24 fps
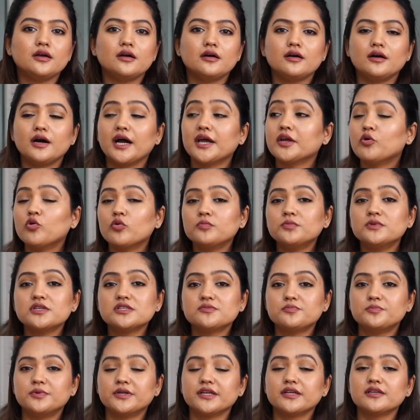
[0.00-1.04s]
I hope this
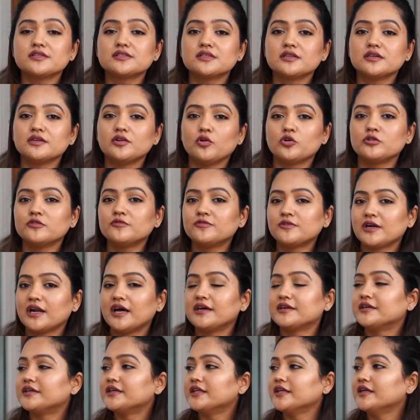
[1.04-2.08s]
brings a lot of
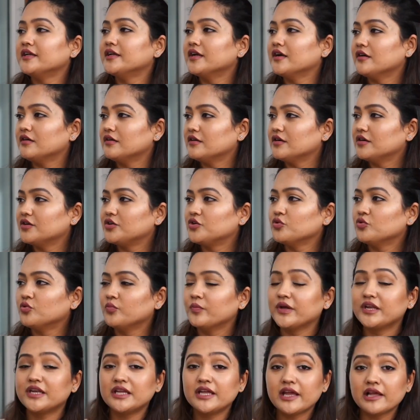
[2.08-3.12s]
clarity to
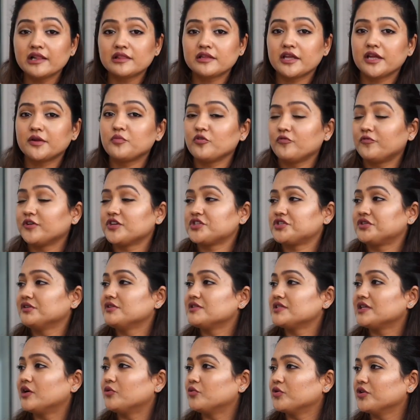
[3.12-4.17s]
many healthcare professionals
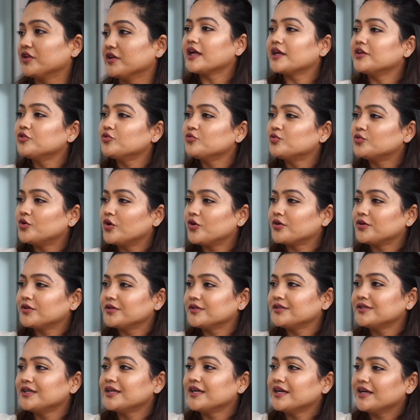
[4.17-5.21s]
out there. Thank you,
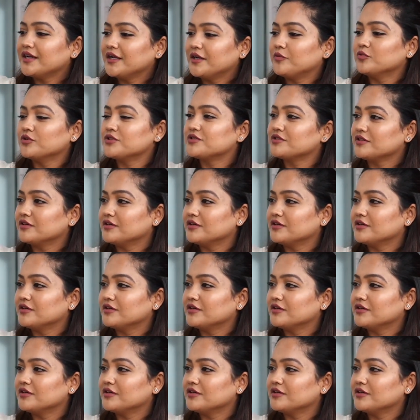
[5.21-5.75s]
Doctor. It was